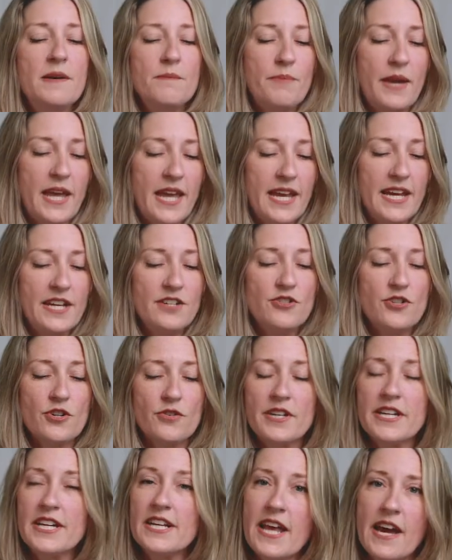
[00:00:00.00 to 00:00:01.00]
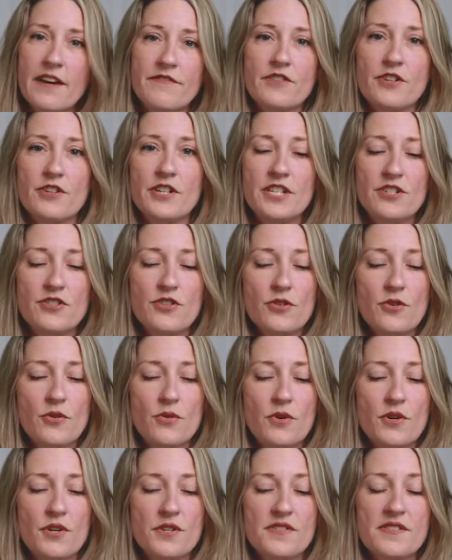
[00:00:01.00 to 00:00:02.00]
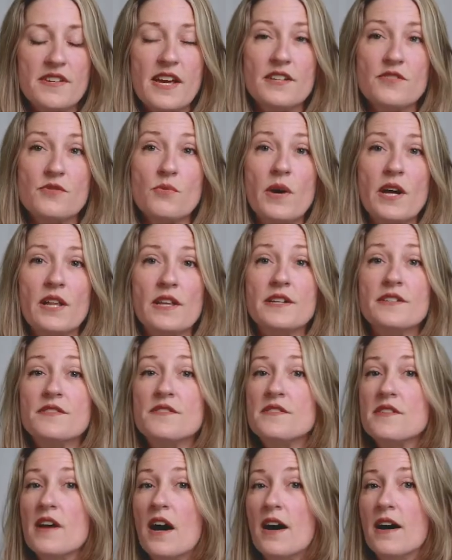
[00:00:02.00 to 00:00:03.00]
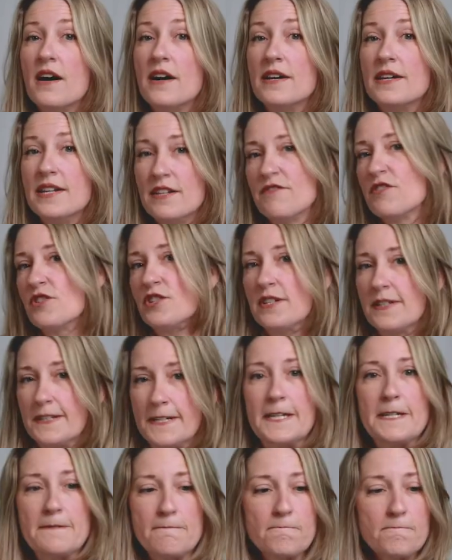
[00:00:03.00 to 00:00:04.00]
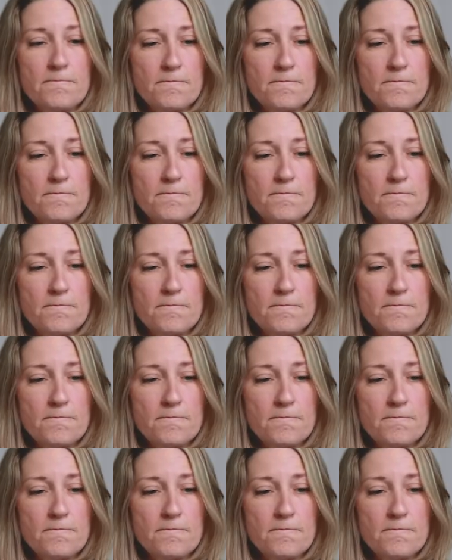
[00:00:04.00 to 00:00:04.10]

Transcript: pain during and after intercourse, as well as uh, infertility.